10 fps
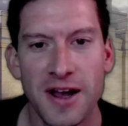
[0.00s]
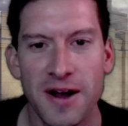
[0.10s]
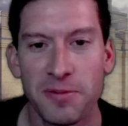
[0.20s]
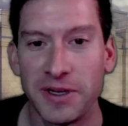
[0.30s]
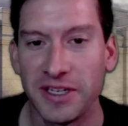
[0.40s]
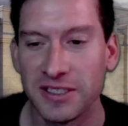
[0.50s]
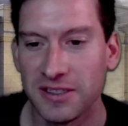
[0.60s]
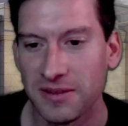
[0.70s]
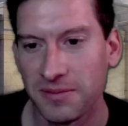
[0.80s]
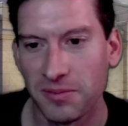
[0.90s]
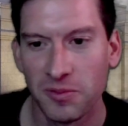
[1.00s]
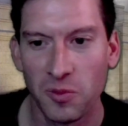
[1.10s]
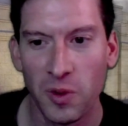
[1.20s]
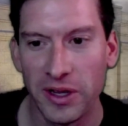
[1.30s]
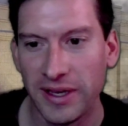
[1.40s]
predicts
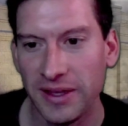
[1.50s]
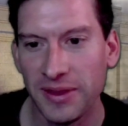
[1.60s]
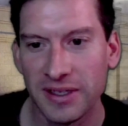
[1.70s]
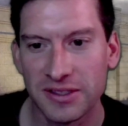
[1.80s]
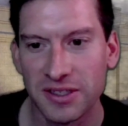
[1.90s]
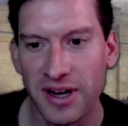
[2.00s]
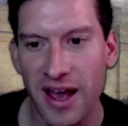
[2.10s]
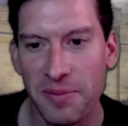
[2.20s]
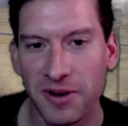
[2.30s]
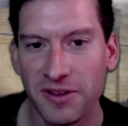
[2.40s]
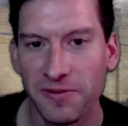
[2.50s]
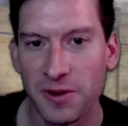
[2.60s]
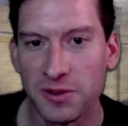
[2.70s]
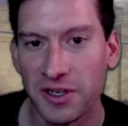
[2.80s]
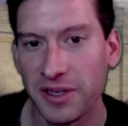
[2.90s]
what he thinks is going to happen in the
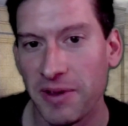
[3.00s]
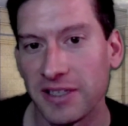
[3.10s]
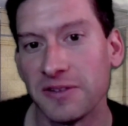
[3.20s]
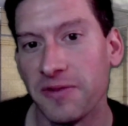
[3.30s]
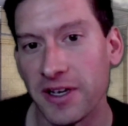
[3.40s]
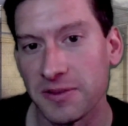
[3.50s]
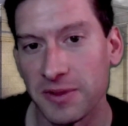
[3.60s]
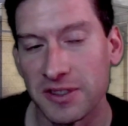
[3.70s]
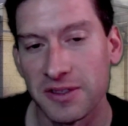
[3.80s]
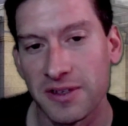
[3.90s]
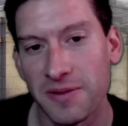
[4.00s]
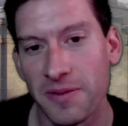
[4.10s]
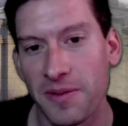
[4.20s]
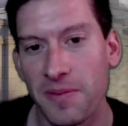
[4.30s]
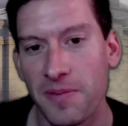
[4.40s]
future, and he makes investments
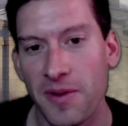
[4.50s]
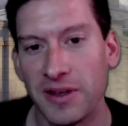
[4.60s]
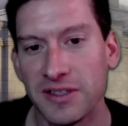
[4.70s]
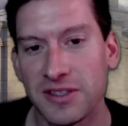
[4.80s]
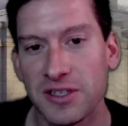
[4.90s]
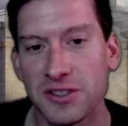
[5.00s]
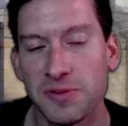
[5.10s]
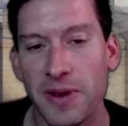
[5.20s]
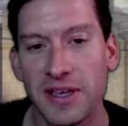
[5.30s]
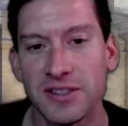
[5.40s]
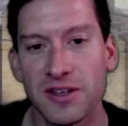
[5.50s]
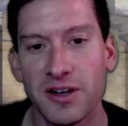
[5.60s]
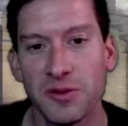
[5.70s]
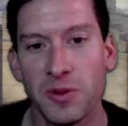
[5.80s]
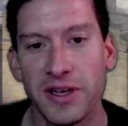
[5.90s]
and decisions based
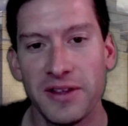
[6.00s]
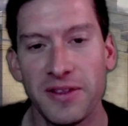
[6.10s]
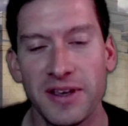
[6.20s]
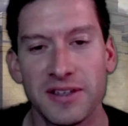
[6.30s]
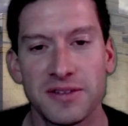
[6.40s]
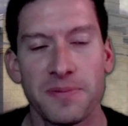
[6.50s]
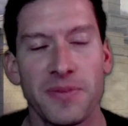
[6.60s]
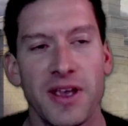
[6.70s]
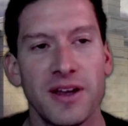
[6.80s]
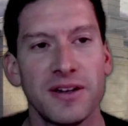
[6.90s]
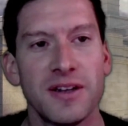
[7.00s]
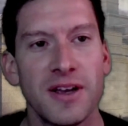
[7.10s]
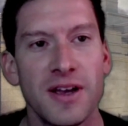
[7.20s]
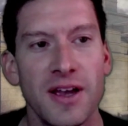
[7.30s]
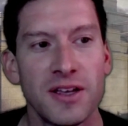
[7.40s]
on what he thinks. And
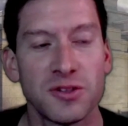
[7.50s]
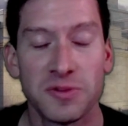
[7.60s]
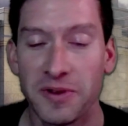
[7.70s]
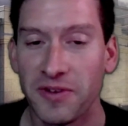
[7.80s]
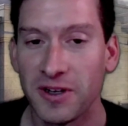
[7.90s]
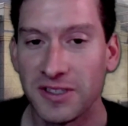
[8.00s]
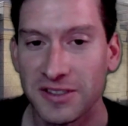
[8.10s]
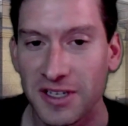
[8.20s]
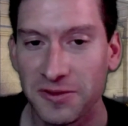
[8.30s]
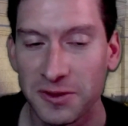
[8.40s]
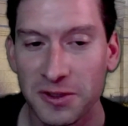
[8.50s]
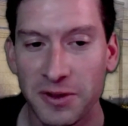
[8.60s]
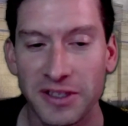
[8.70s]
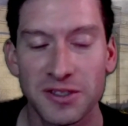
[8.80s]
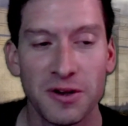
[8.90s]
so he's been very successful
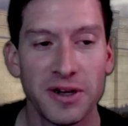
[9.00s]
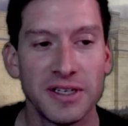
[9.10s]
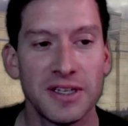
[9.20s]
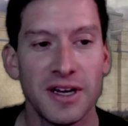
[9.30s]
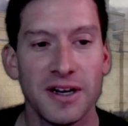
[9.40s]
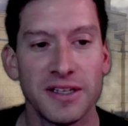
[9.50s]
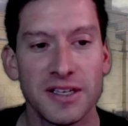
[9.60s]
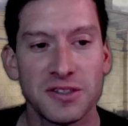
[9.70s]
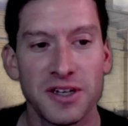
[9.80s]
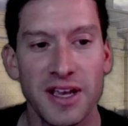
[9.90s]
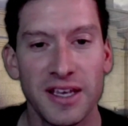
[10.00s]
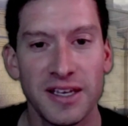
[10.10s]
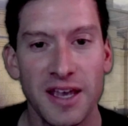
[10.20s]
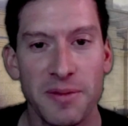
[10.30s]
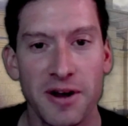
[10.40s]
doing so. And yesterday he
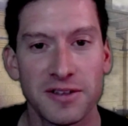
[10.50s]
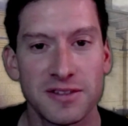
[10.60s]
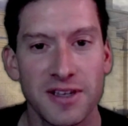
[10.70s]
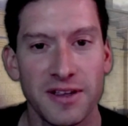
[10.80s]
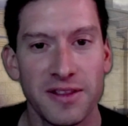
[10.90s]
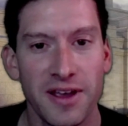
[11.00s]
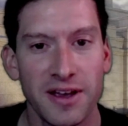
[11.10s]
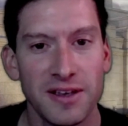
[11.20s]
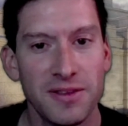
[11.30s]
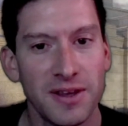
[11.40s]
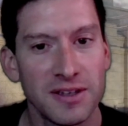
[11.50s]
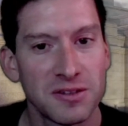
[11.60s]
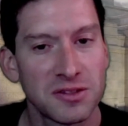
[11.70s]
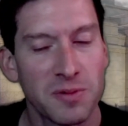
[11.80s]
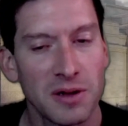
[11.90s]
came out and said that he thinks
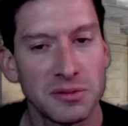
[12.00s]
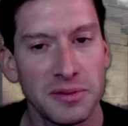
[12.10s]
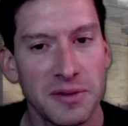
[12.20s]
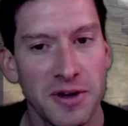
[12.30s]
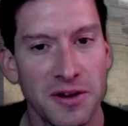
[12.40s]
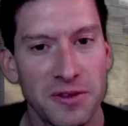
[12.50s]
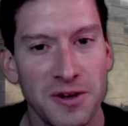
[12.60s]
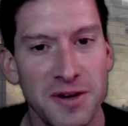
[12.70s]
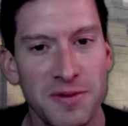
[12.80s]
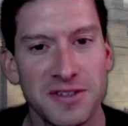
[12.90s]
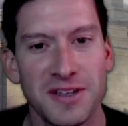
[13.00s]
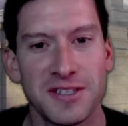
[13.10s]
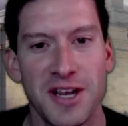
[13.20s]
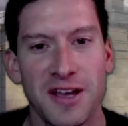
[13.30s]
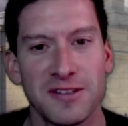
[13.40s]
there's probably about a 30%
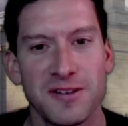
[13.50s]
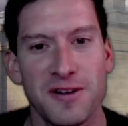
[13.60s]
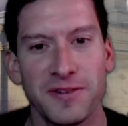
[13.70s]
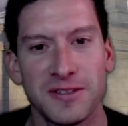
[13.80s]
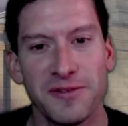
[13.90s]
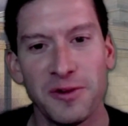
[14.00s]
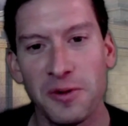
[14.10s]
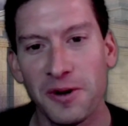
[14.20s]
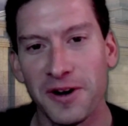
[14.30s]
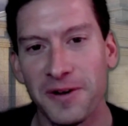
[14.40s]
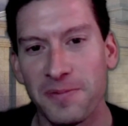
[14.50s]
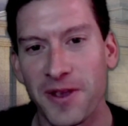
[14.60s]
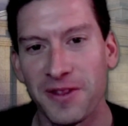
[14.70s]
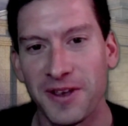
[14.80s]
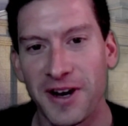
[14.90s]
chance of a civil war
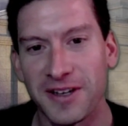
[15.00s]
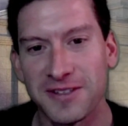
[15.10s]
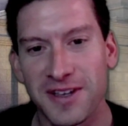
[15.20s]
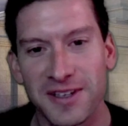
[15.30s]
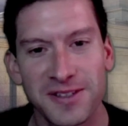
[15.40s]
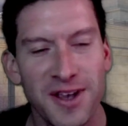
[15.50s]
in the United States.